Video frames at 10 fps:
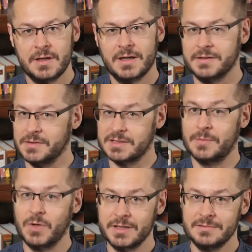until
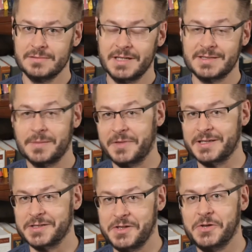someone does something
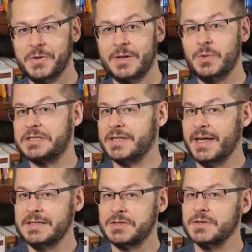to you, in which
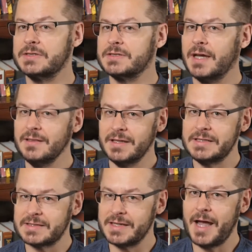case you'll suddenly
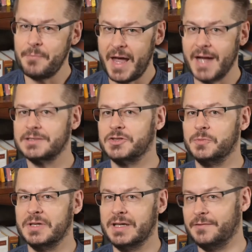snap back to
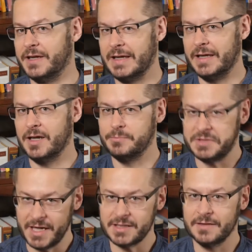believing in
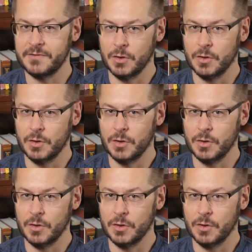objective,